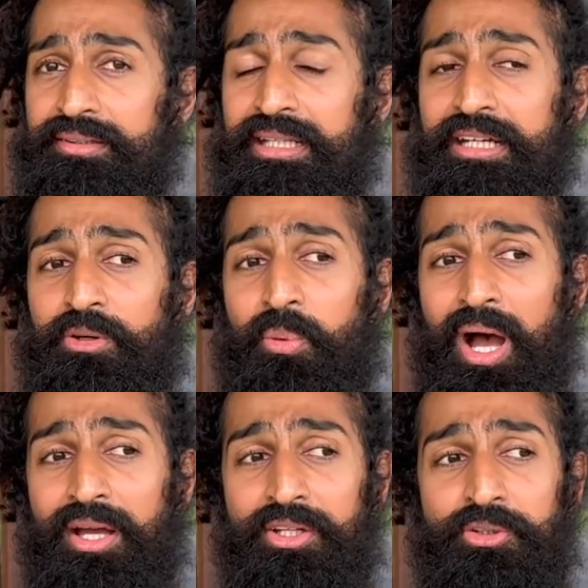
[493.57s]
They
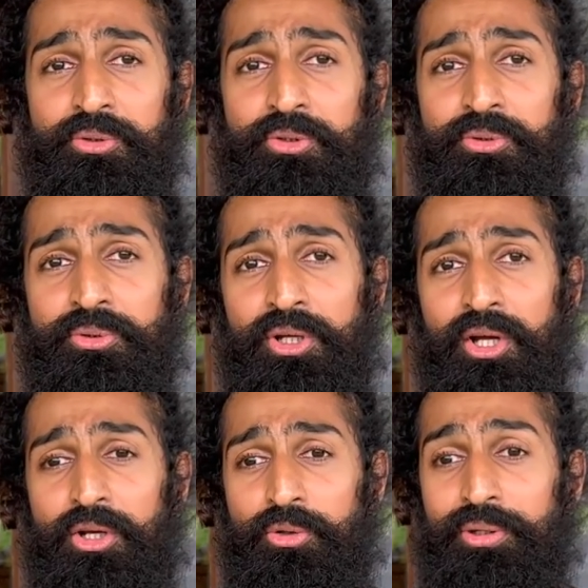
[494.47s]
require you to
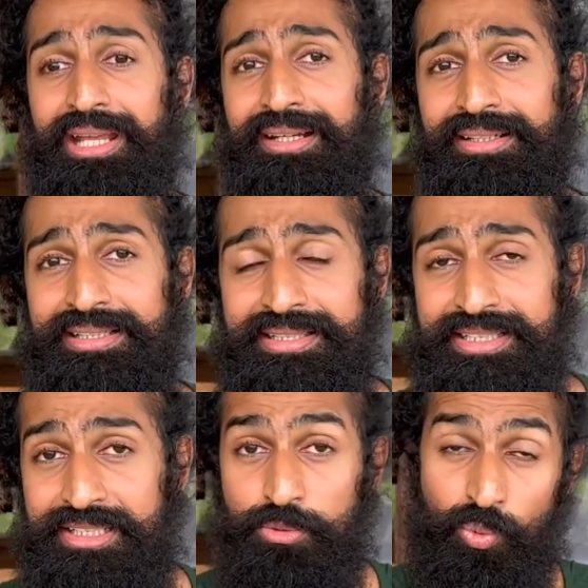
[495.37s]
take a
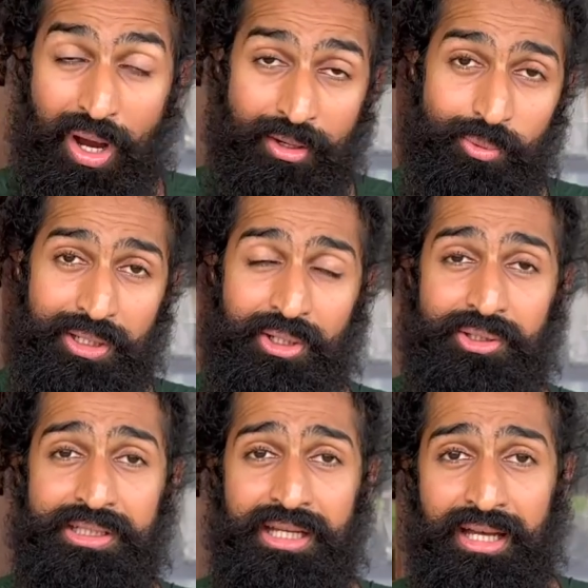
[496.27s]
decision one way or
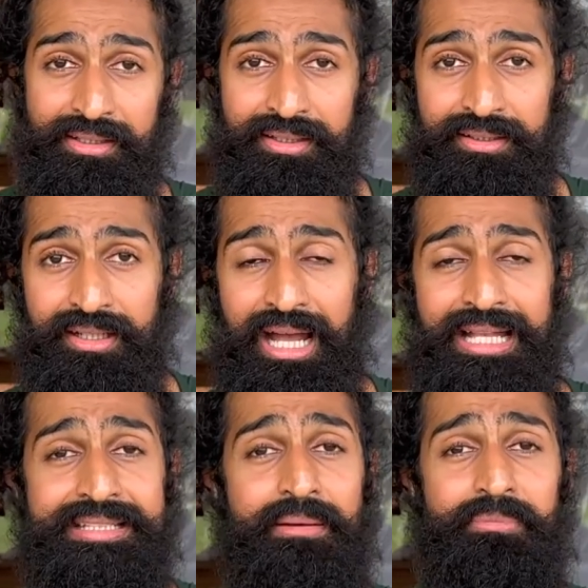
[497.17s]
the other,
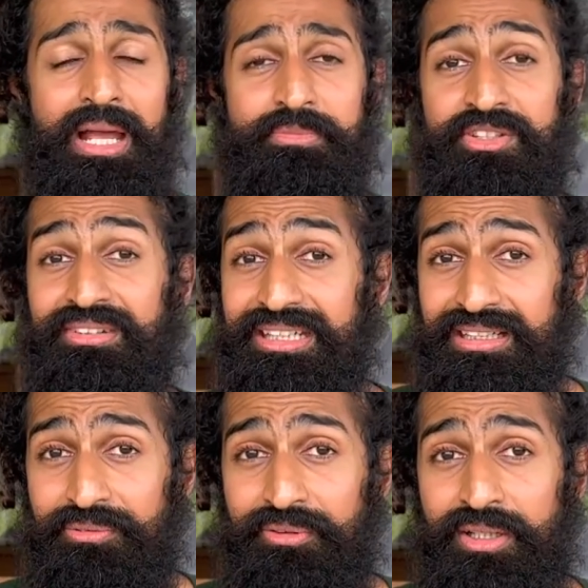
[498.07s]
and sometimes it's very
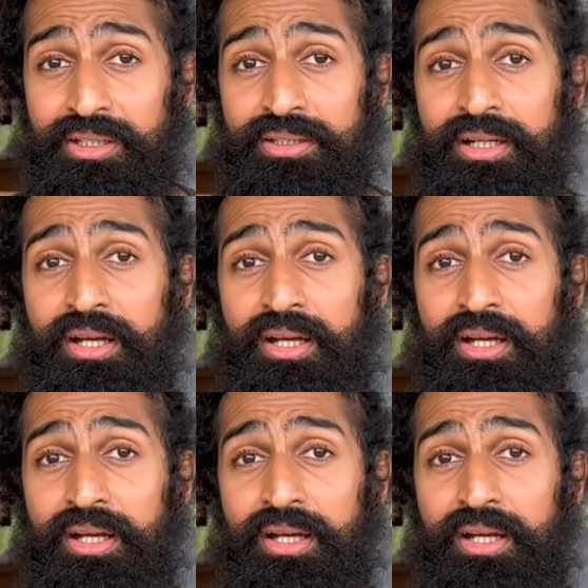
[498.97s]
difficult